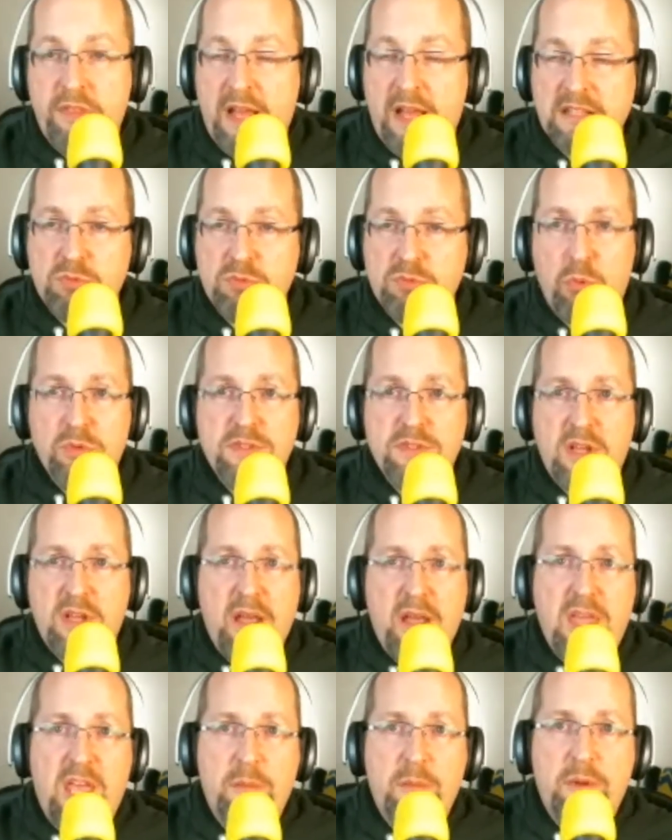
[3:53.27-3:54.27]
that's what we're
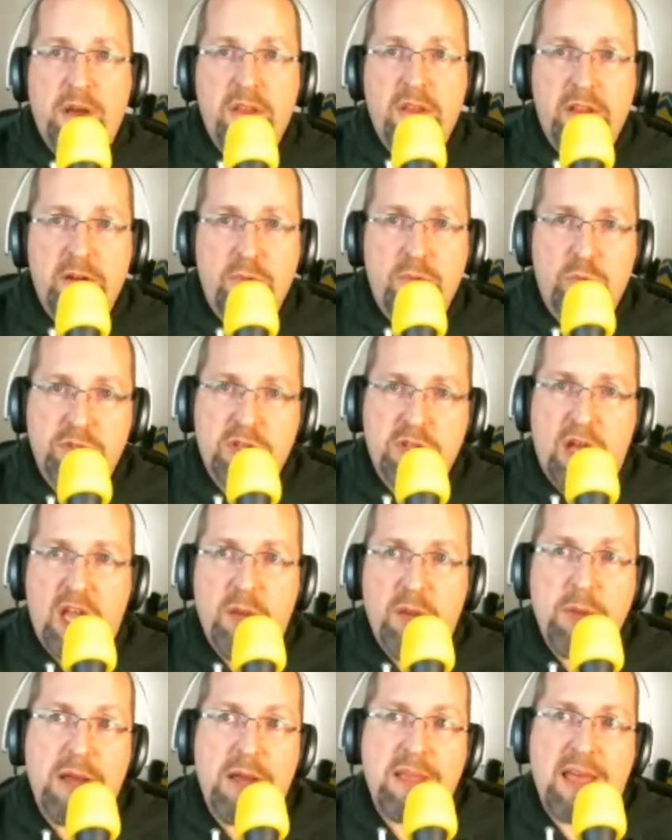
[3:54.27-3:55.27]
talking about here. We're
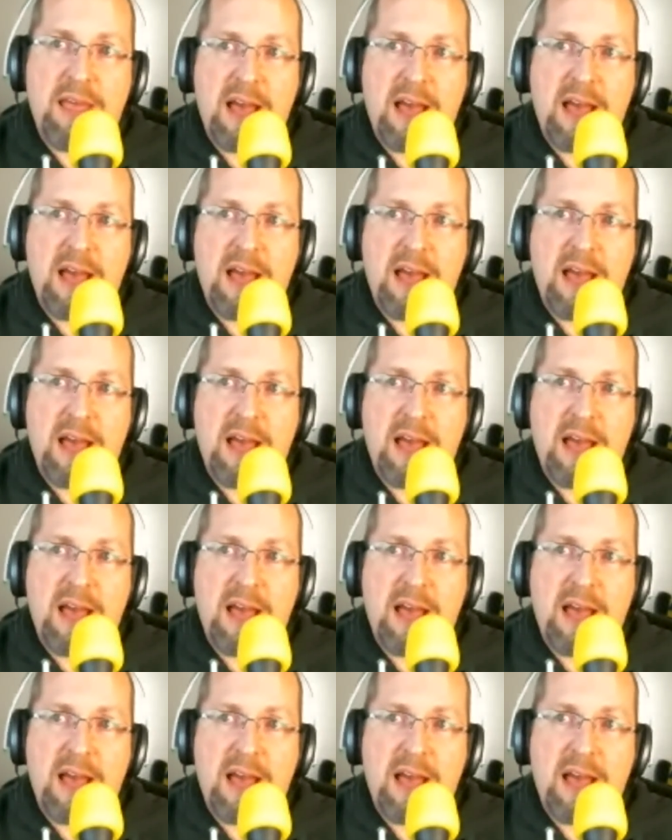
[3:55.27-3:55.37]
talking about what?